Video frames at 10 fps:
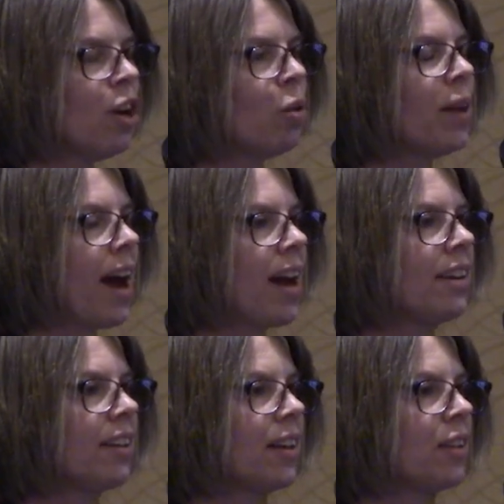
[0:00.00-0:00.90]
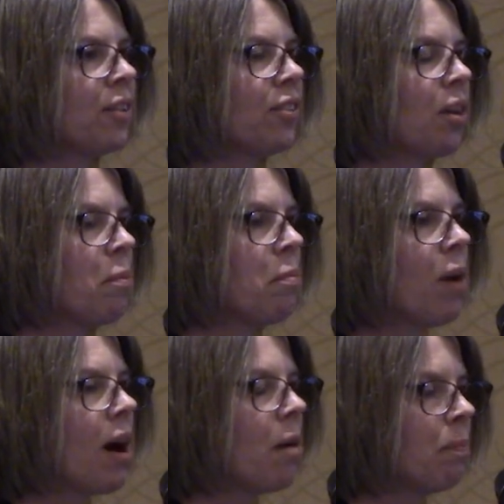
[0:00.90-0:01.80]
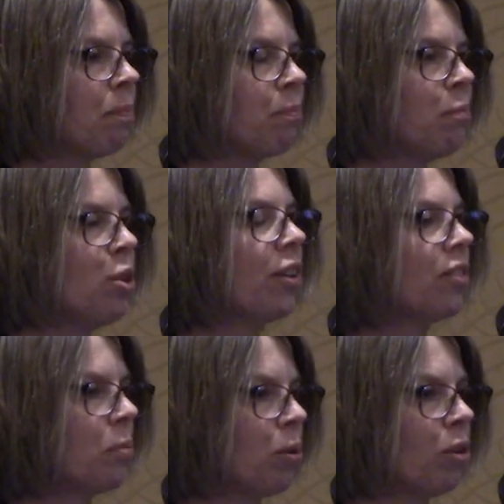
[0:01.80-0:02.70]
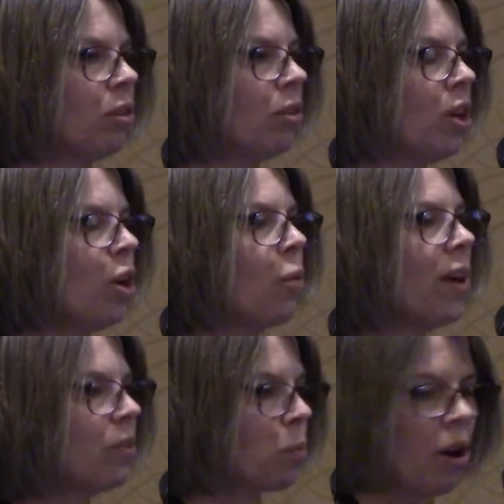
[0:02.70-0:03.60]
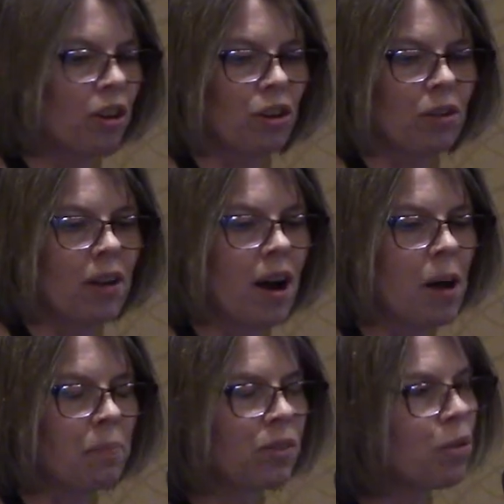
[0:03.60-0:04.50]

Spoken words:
we added in some municipal wastewater.